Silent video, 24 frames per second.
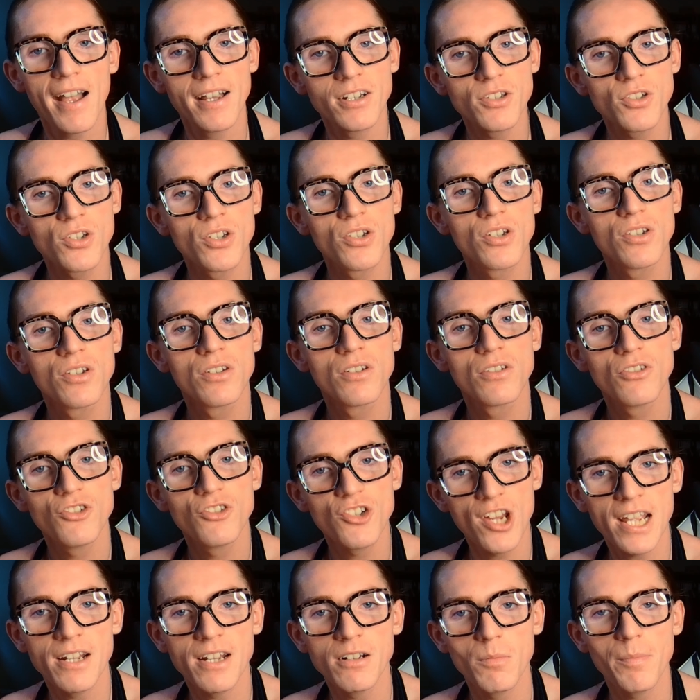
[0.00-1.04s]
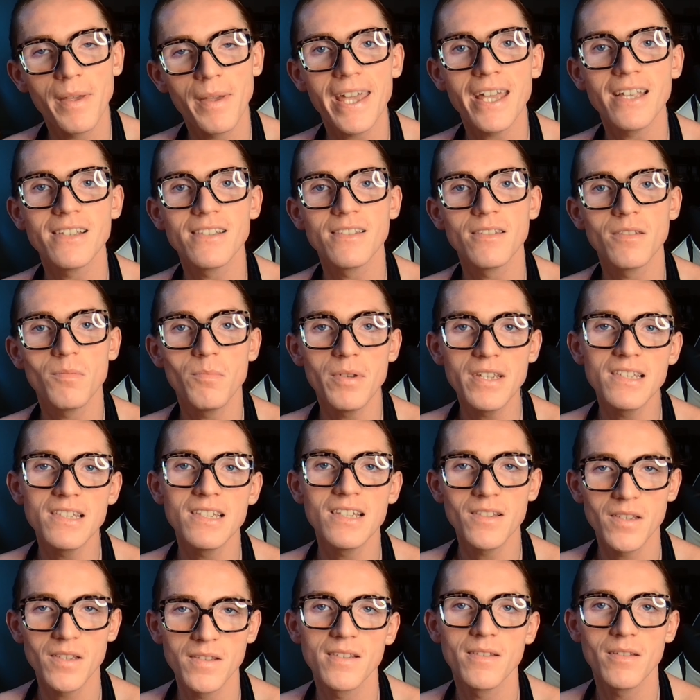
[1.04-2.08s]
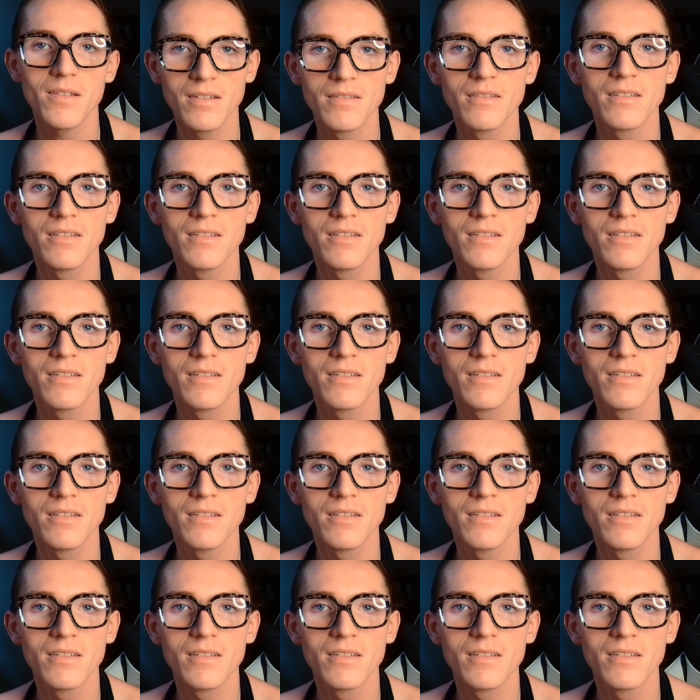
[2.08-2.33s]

/ channel based business